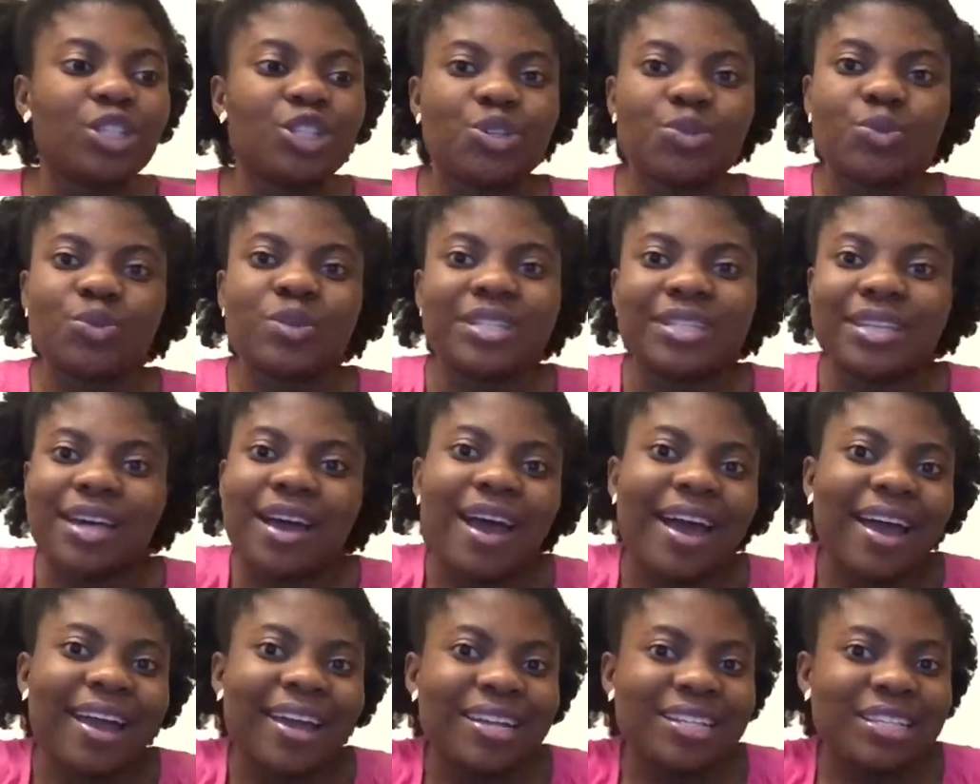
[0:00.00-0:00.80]
do or
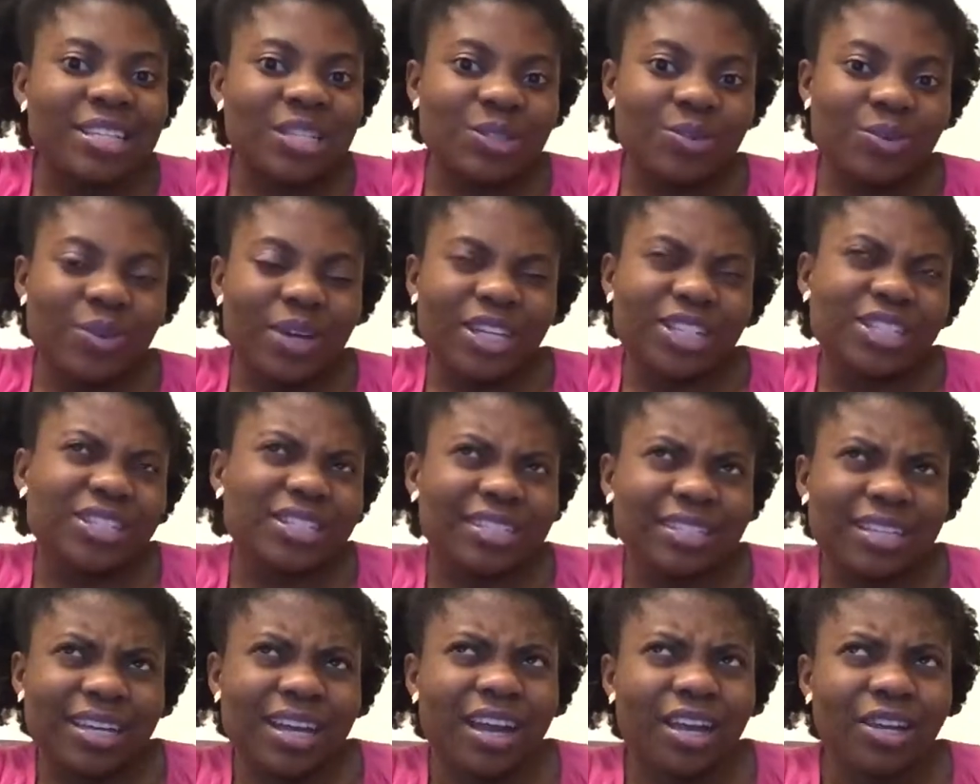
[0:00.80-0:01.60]
die
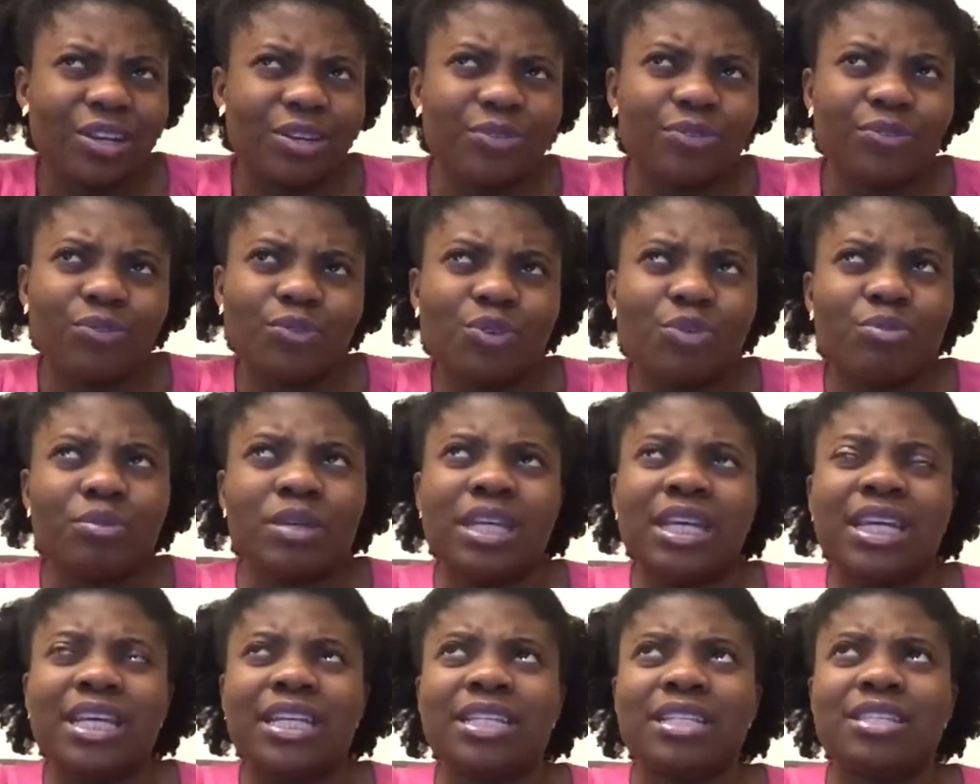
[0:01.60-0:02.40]
situation kind of for
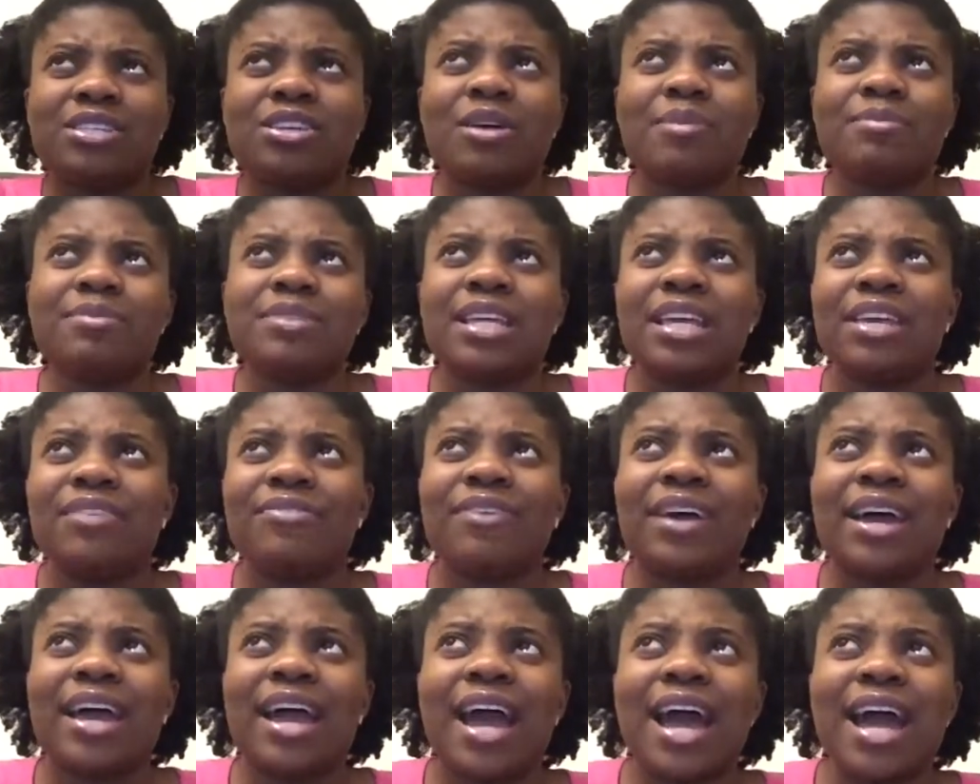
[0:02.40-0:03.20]
me, in terms of
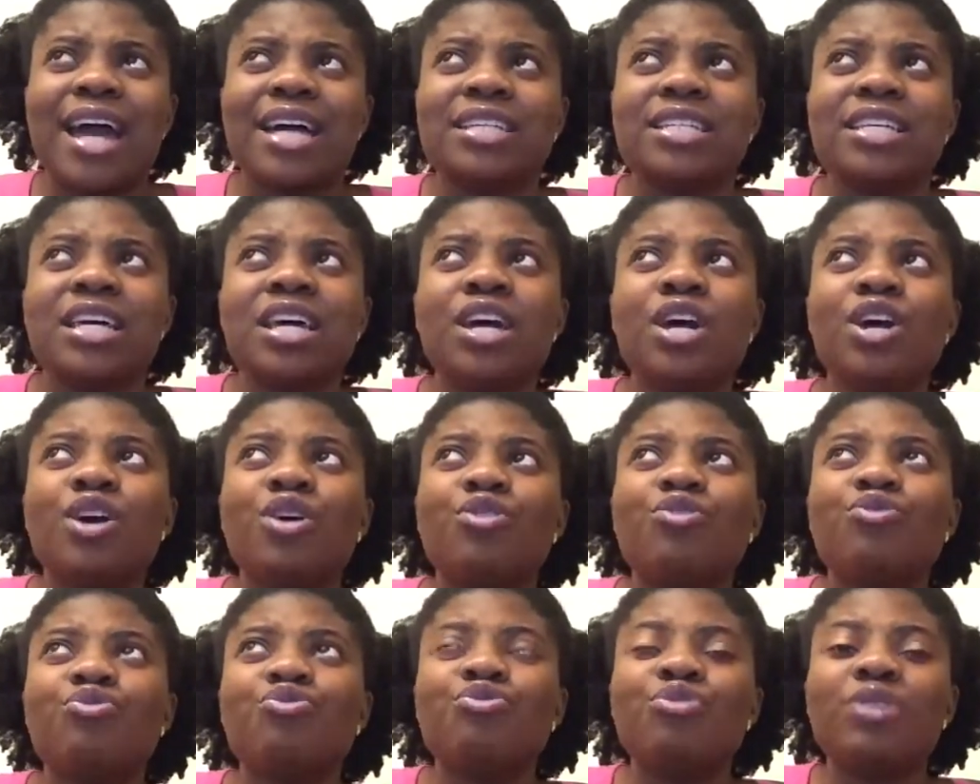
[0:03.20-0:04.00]
if I had
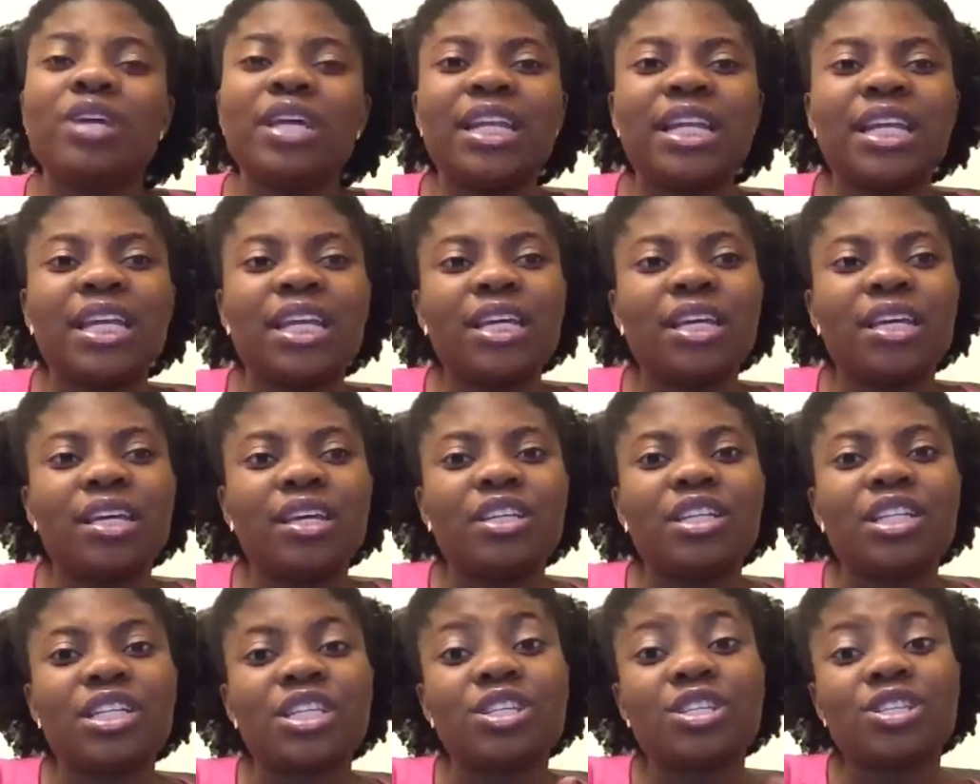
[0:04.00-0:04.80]

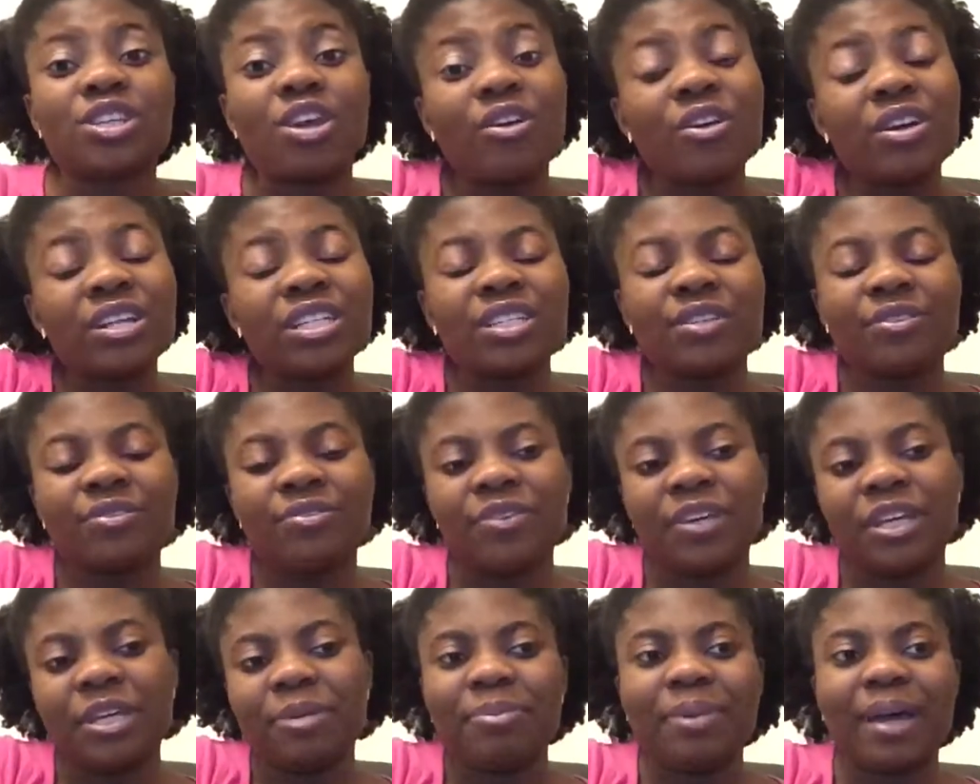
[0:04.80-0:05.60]
really discouraging
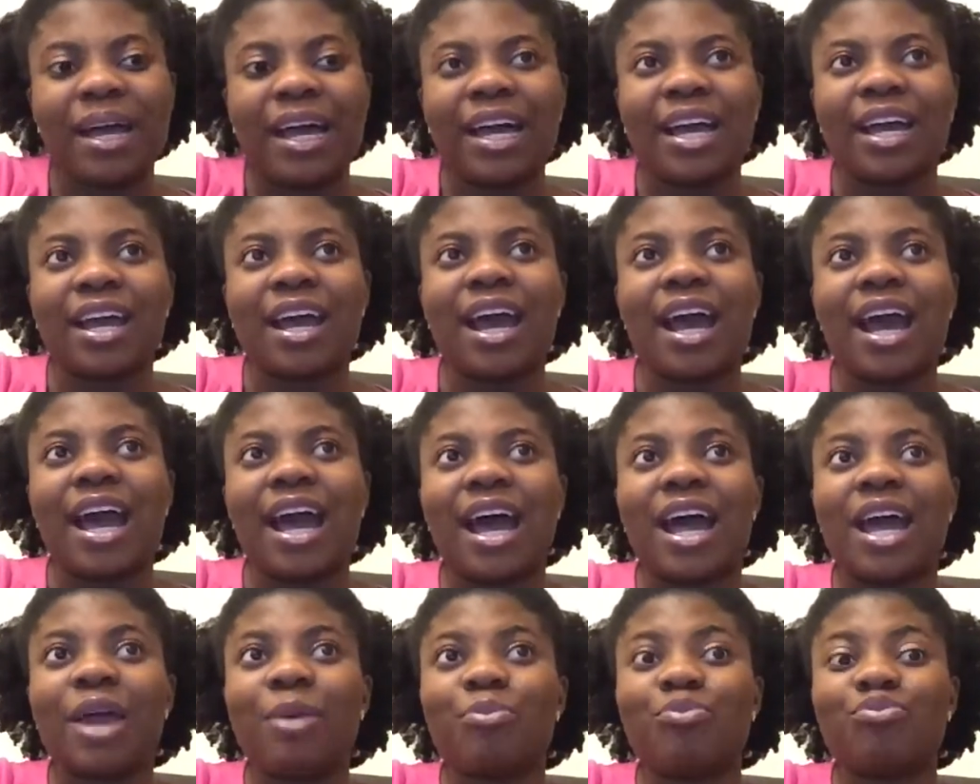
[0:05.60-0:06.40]
feedback,
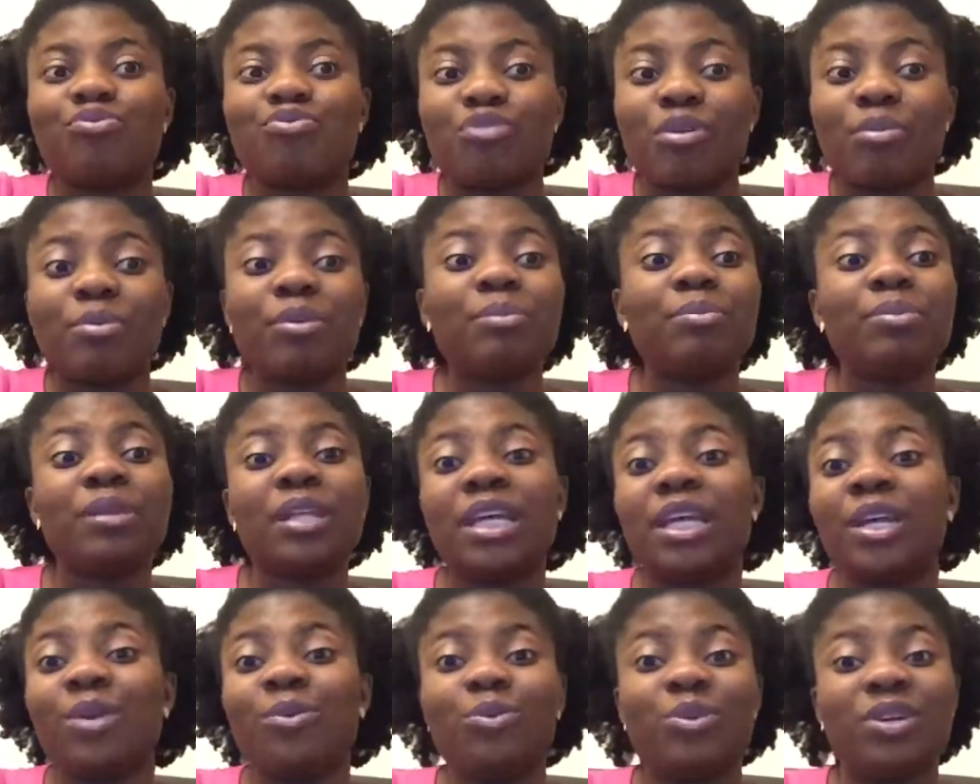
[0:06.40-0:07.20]
I
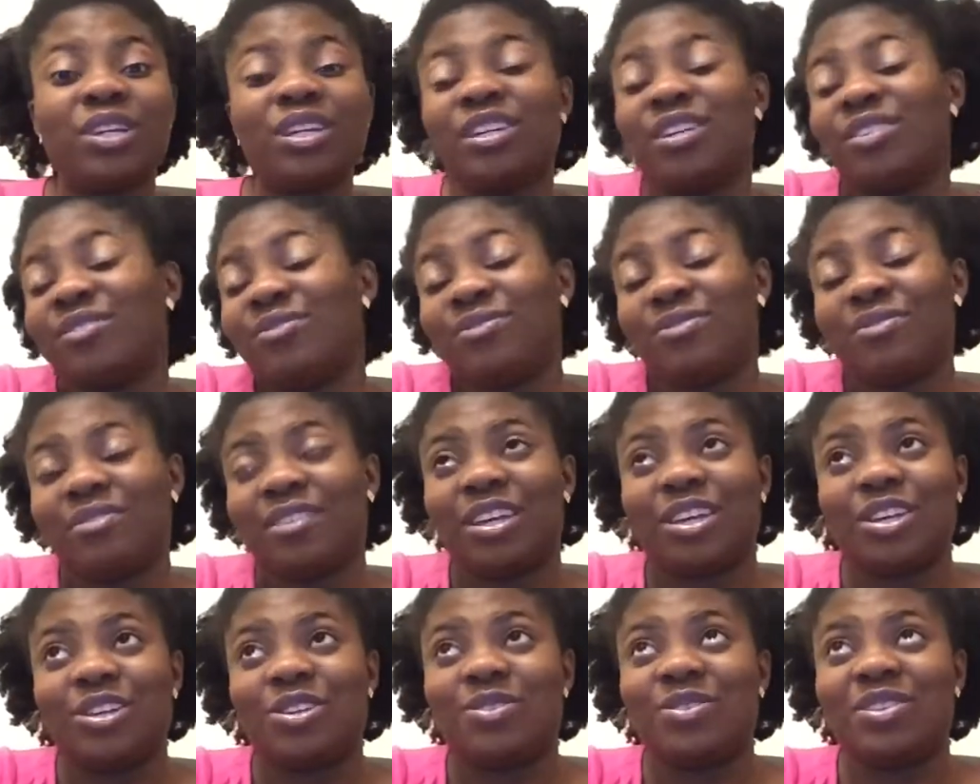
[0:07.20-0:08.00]
probably would have,
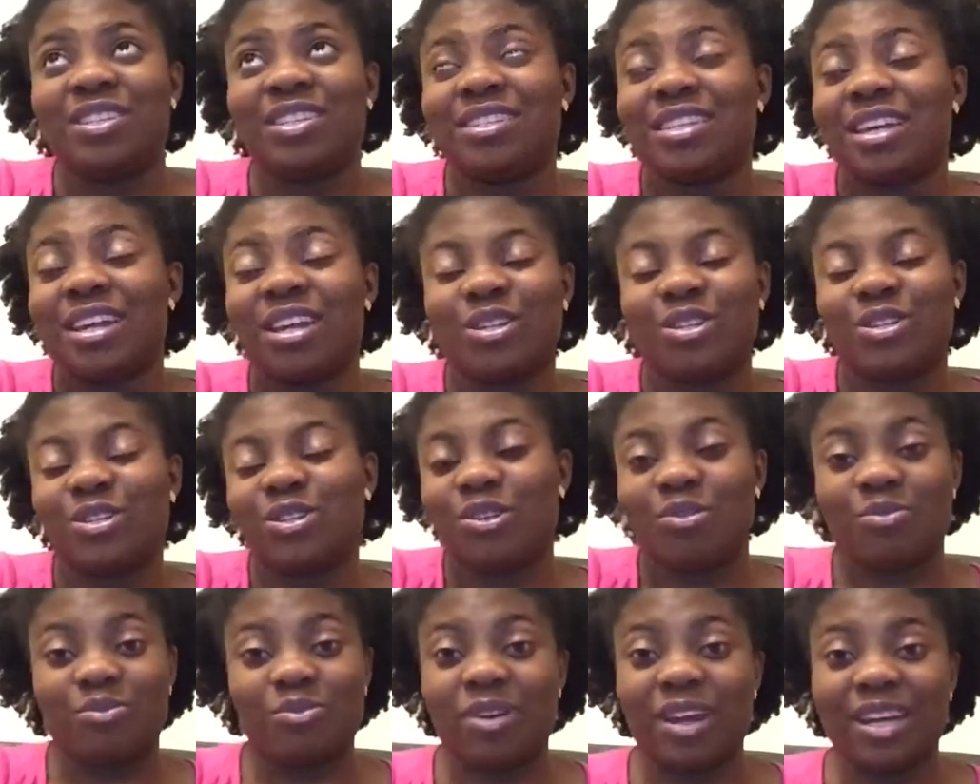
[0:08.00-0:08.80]
you know, decided to
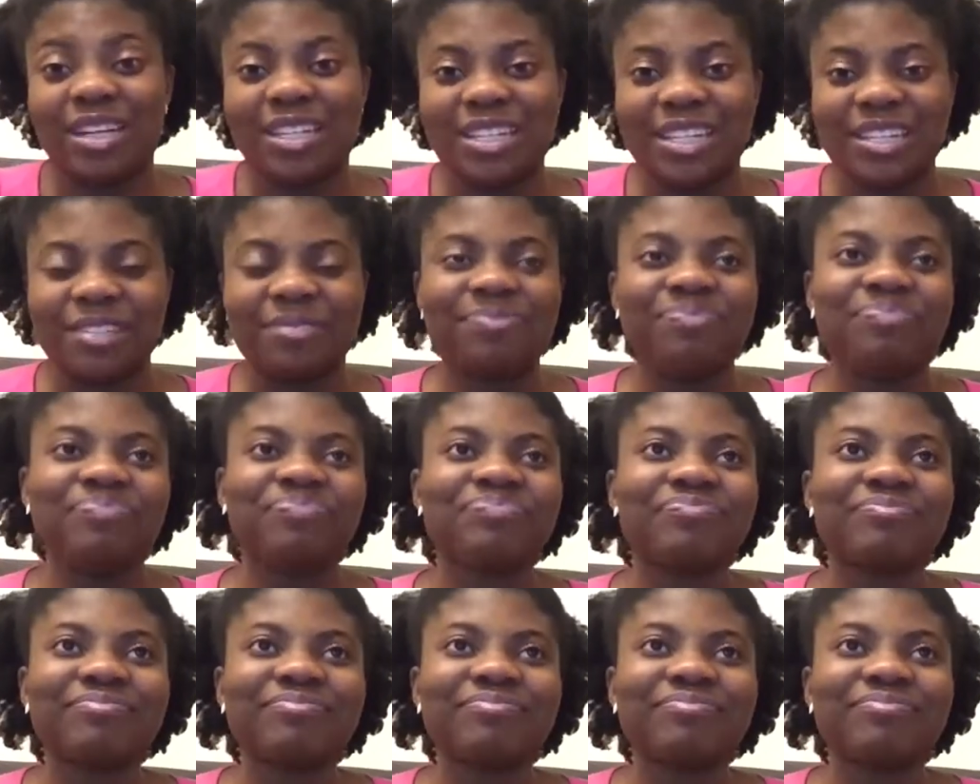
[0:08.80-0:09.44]
stop writing